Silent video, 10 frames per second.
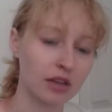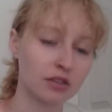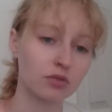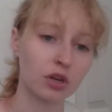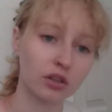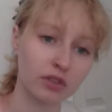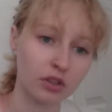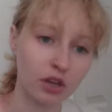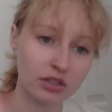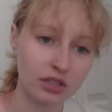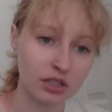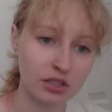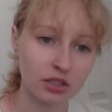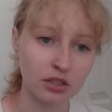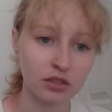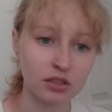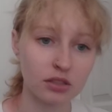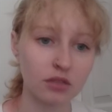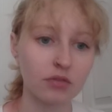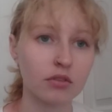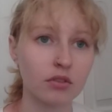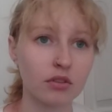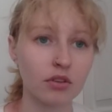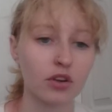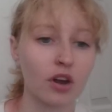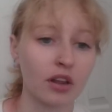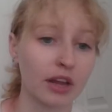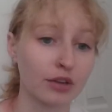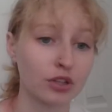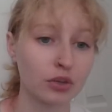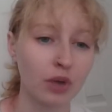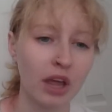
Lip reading: as the relevant laws in this because you're not allowed to.